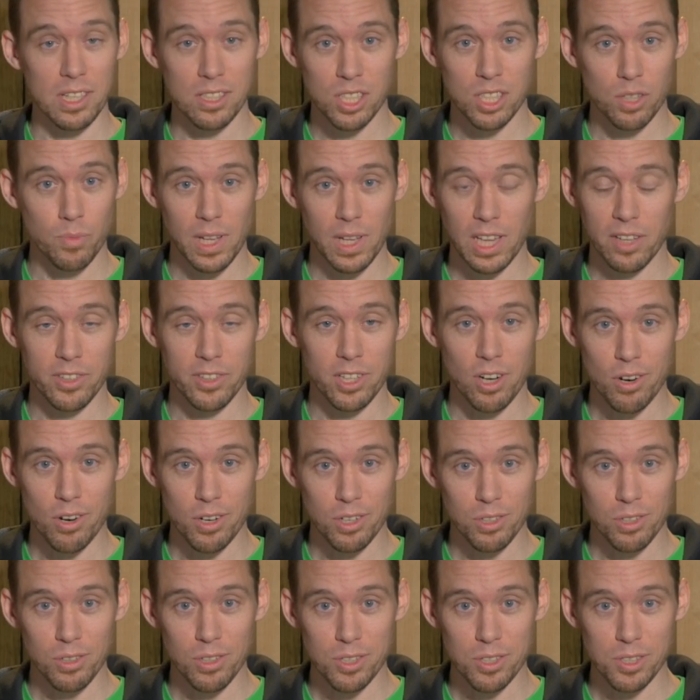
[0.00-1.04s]
links to relevant
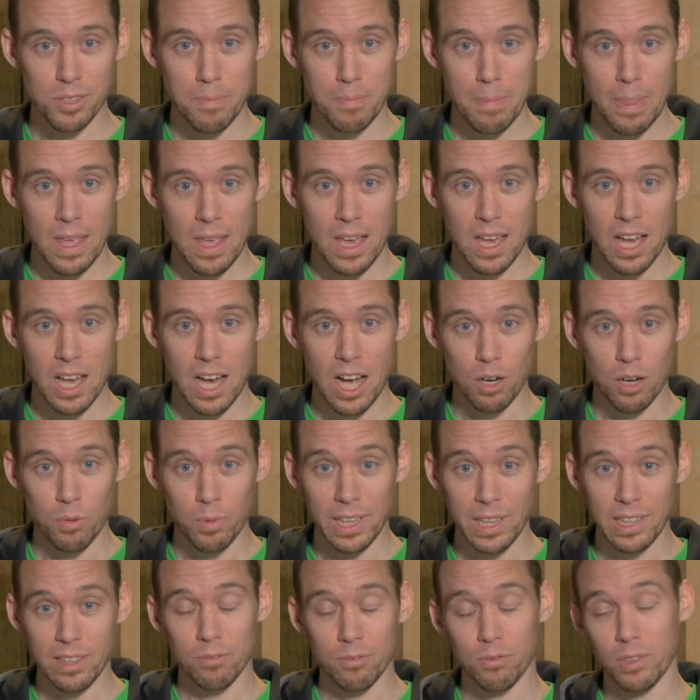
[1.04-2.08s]
articles uh,
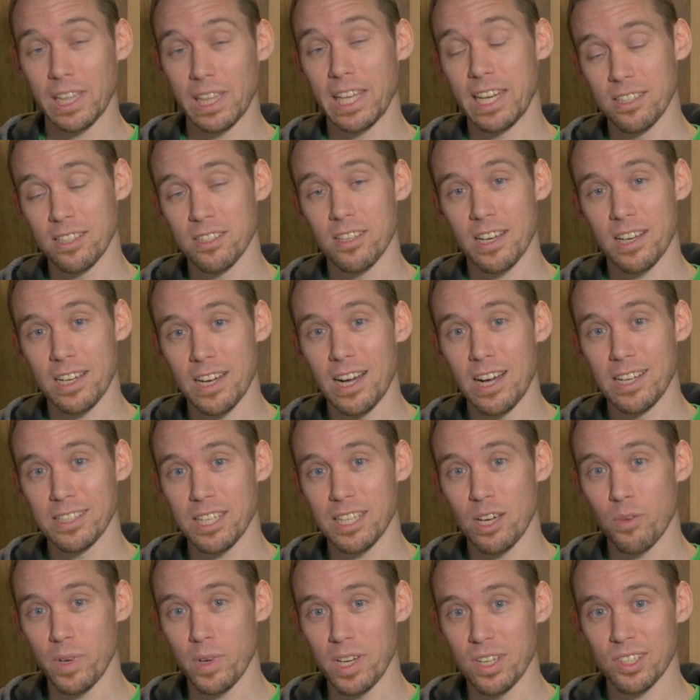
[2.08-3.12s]
re related to the
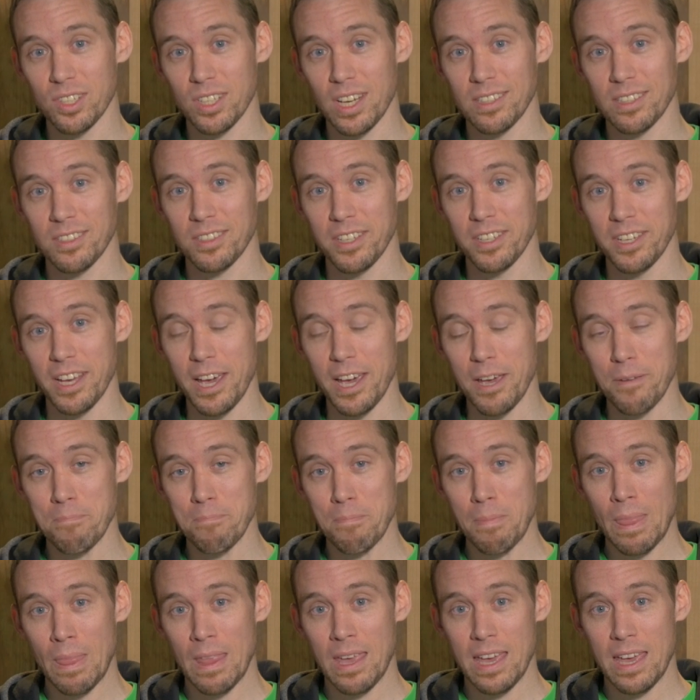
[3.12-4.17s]
content we discussed today.
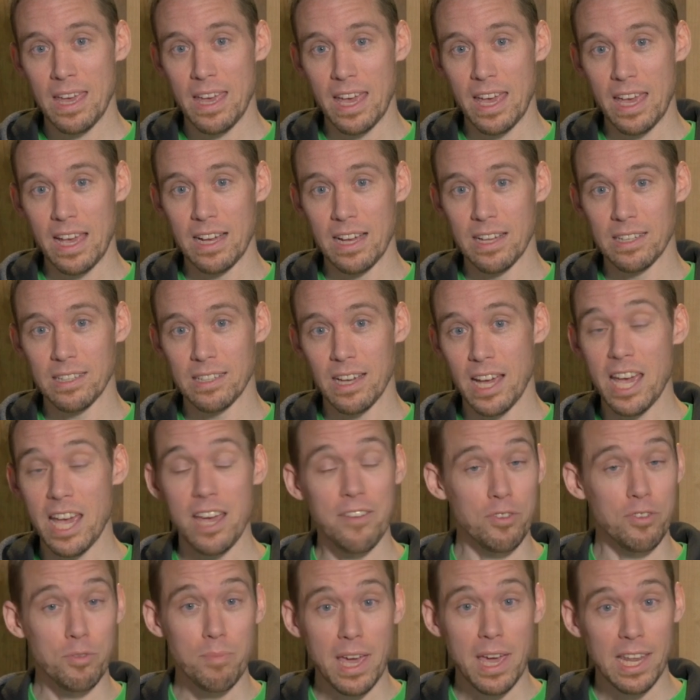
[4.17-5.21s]
And uh,
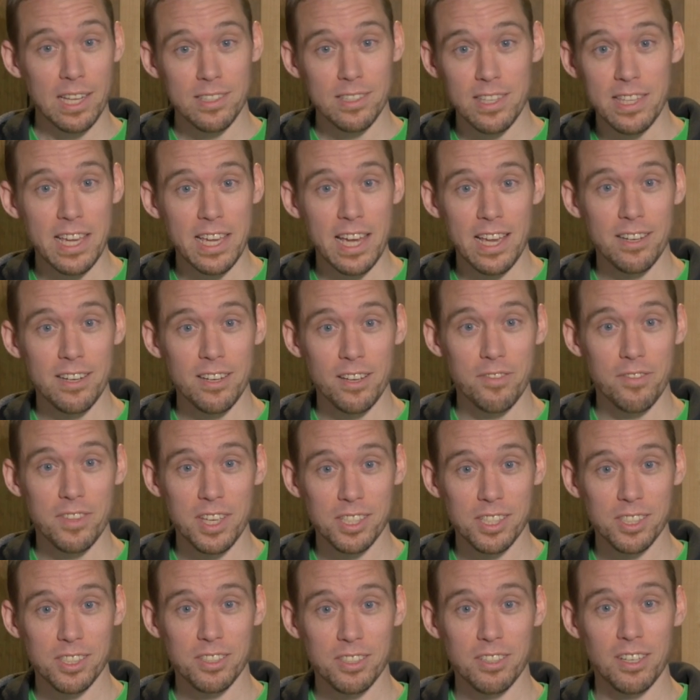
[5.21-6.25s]
hey, if you made it to the end of
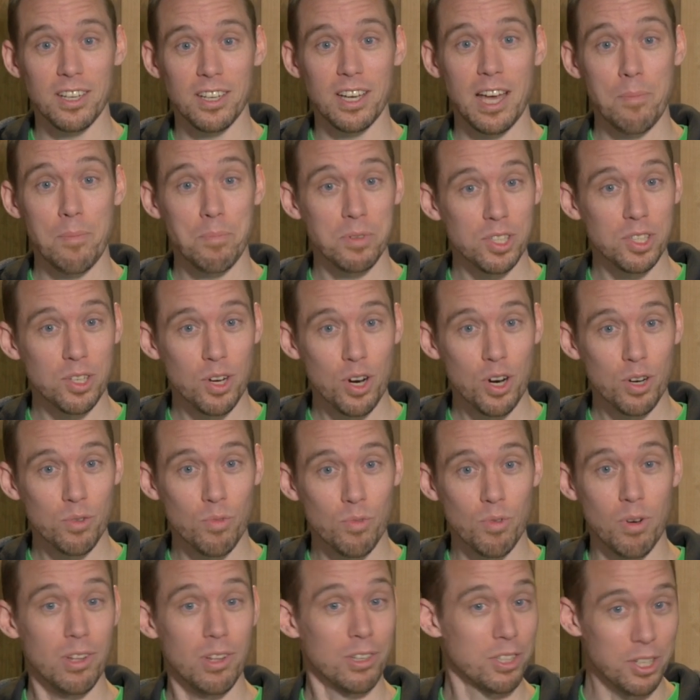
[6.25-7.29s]
this uh, episode,
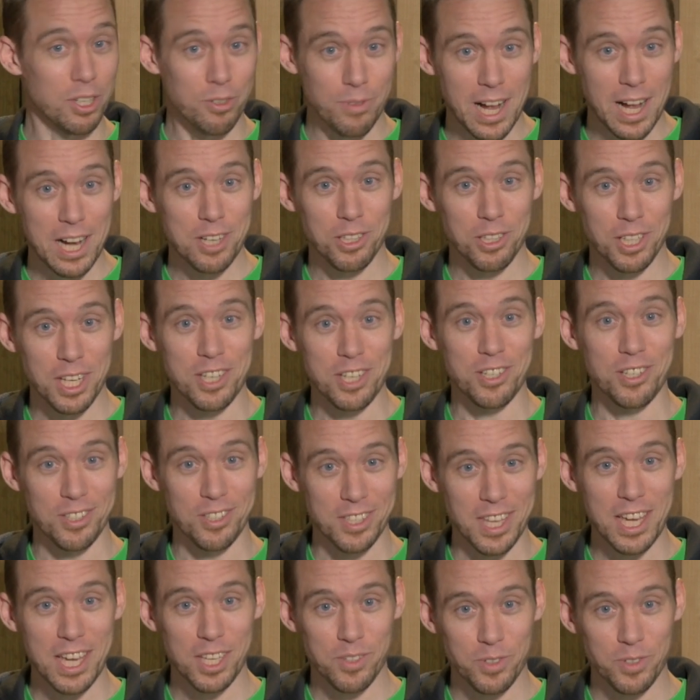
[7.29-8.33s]
well,
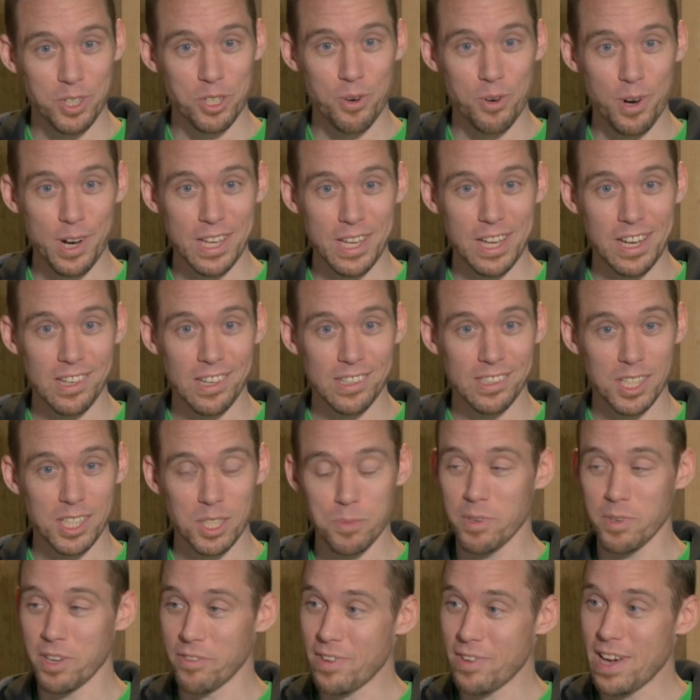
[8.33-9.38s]
congratulations. Thanks for joining us.
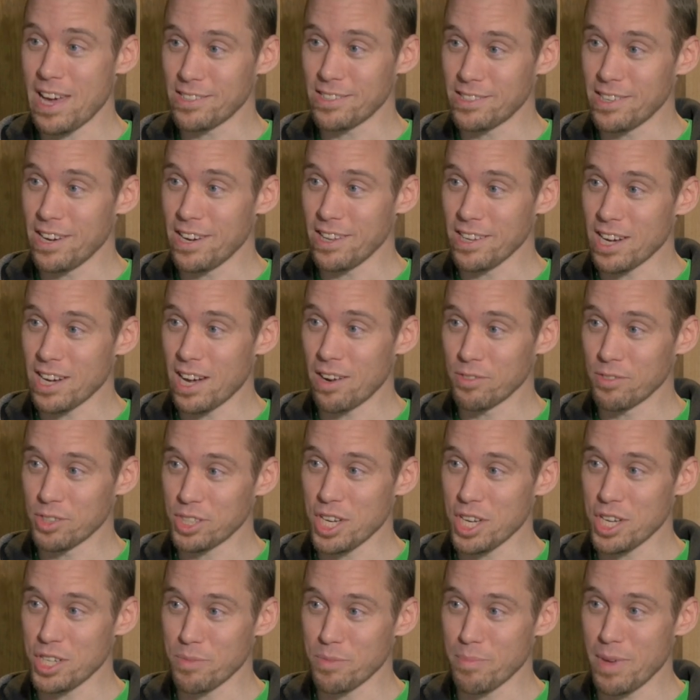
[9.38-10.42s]
It's been a fascinating
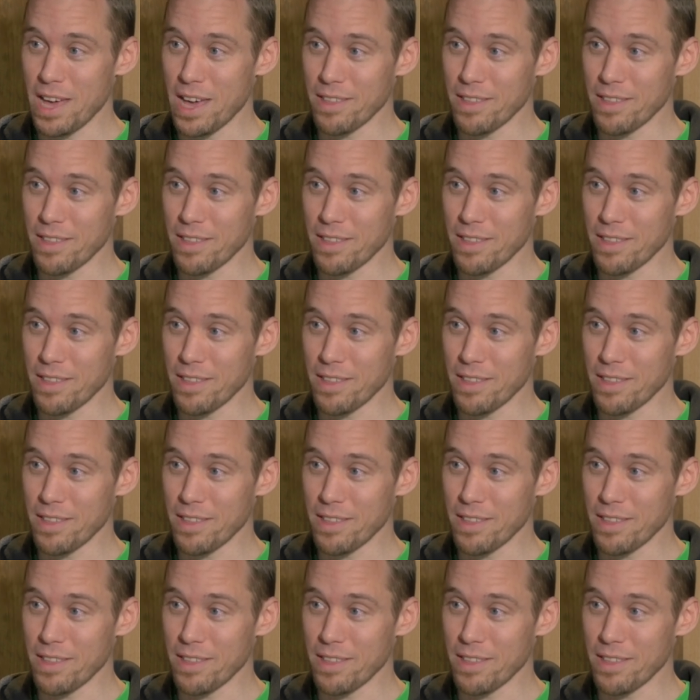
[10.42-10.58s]
conversation,